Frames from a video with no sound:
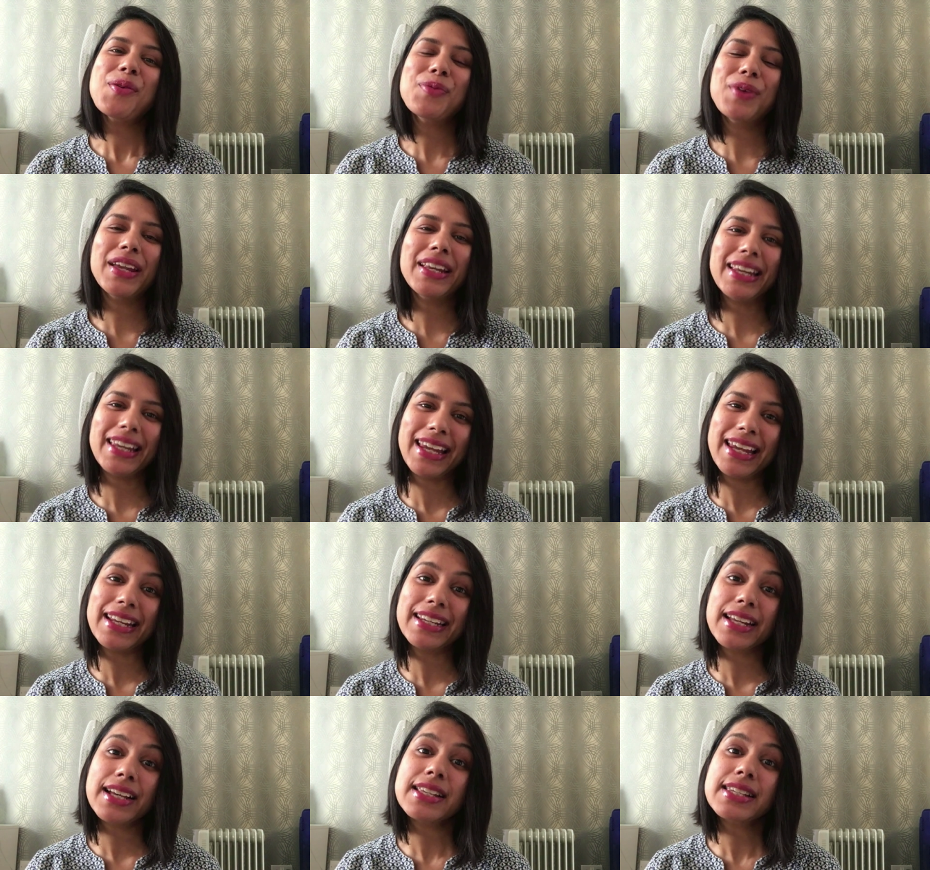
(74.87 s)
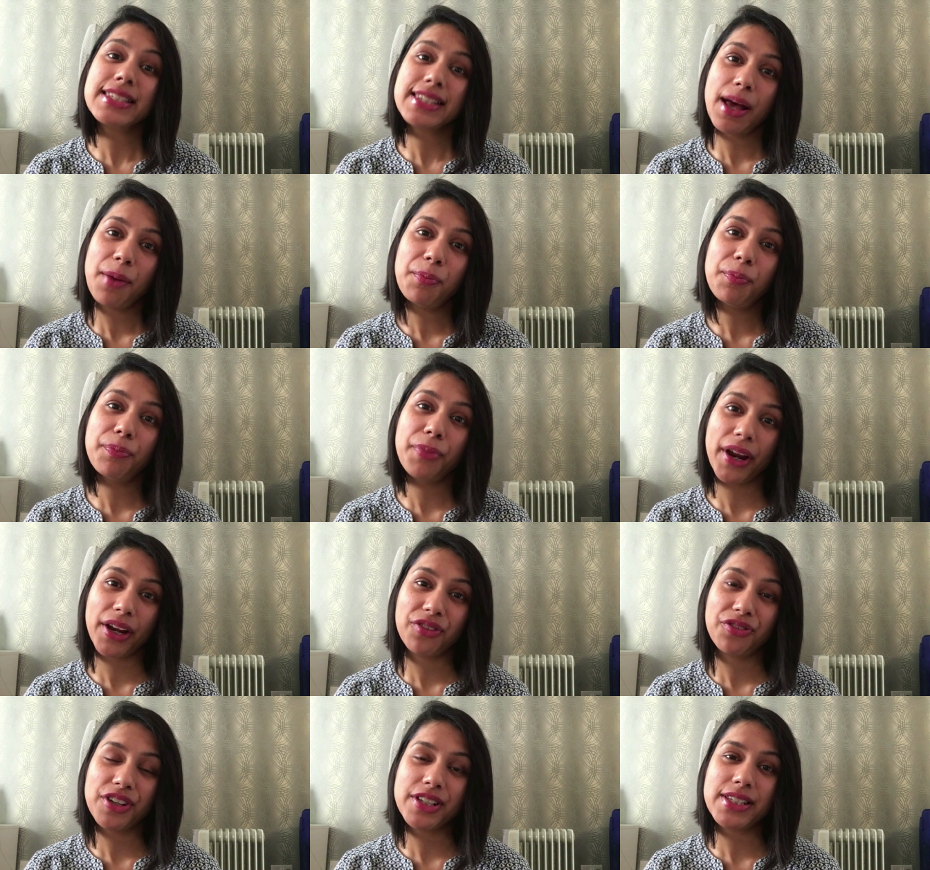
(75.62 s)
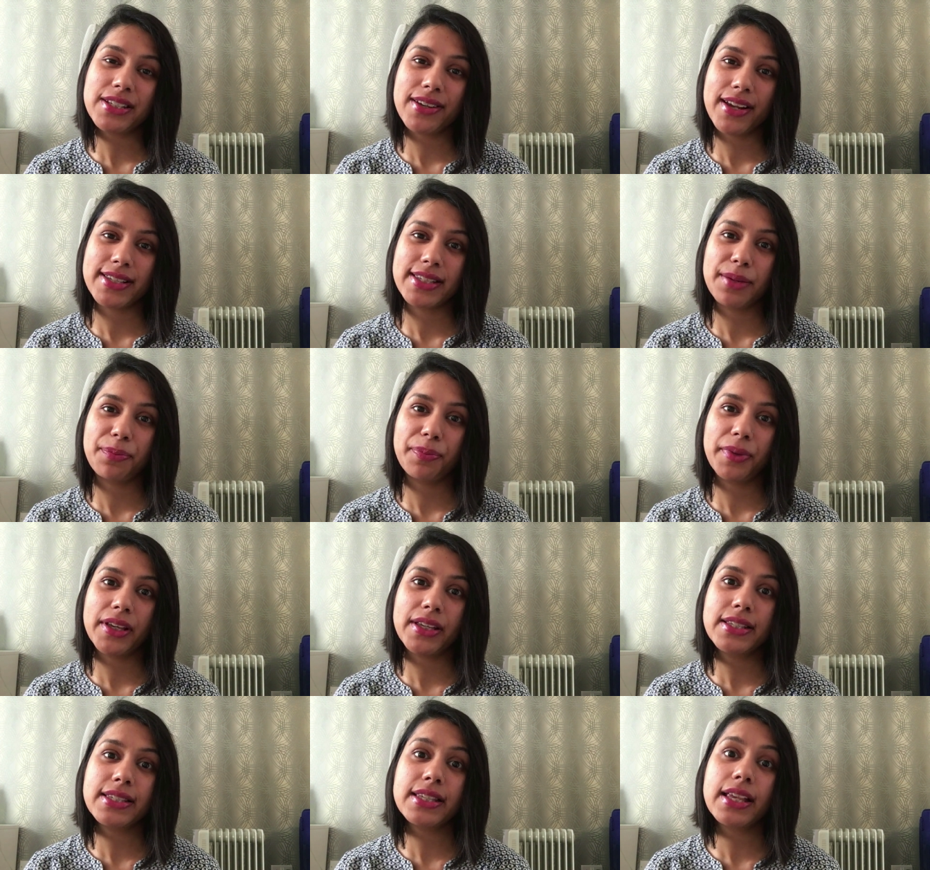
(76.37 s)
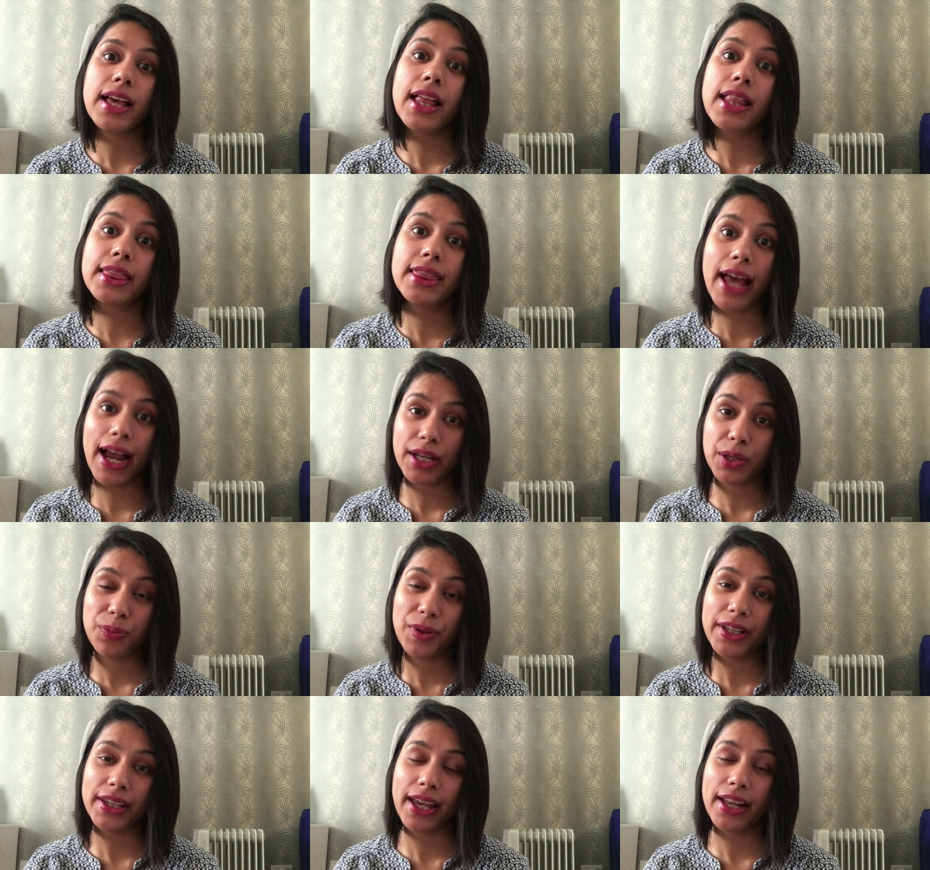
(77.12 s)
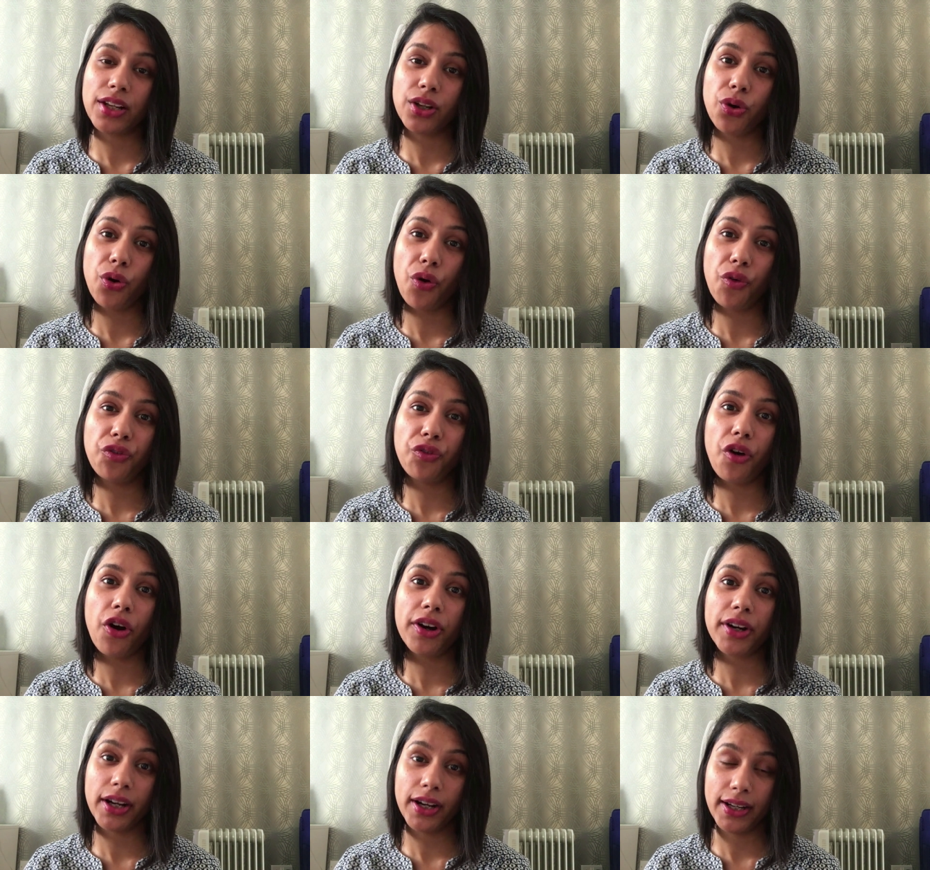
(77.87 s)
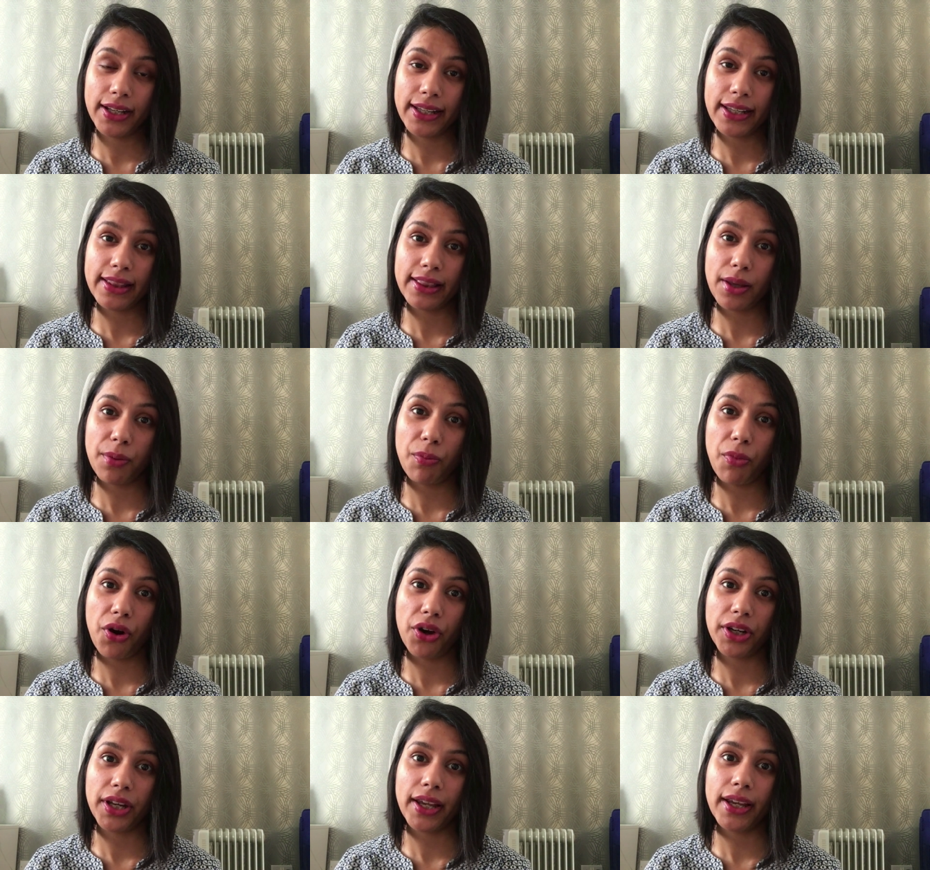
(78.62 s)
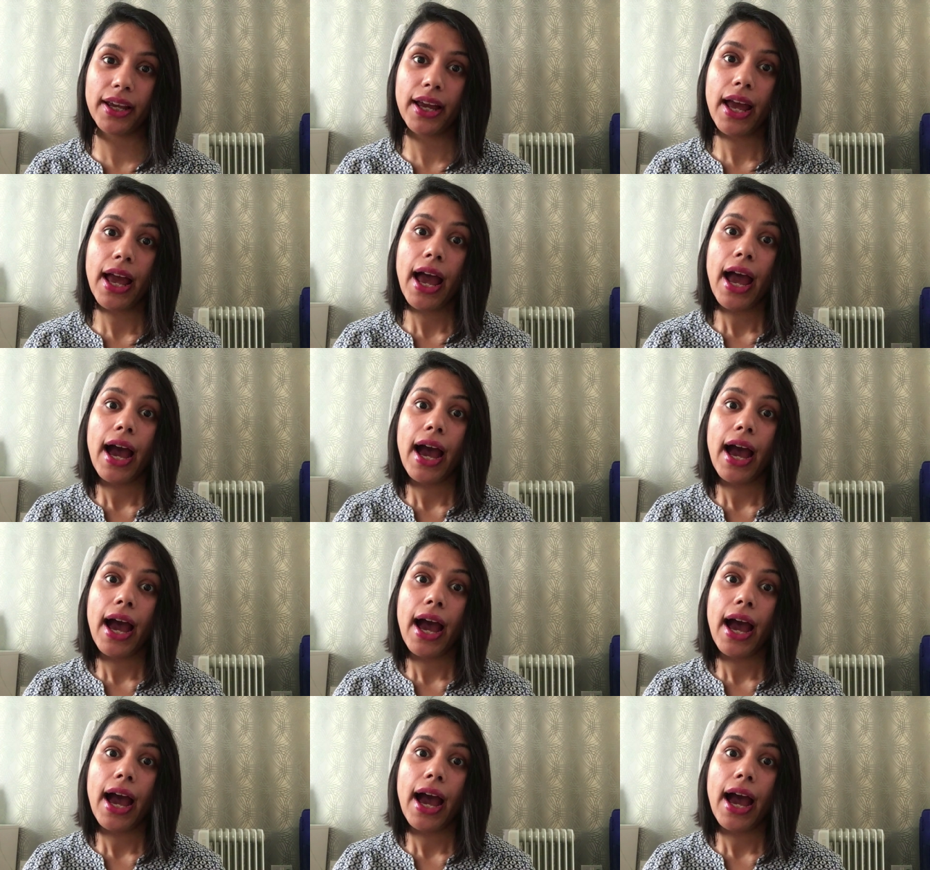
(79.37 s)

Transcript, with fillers: we need some breakfast recipes that we can go for early in the morning.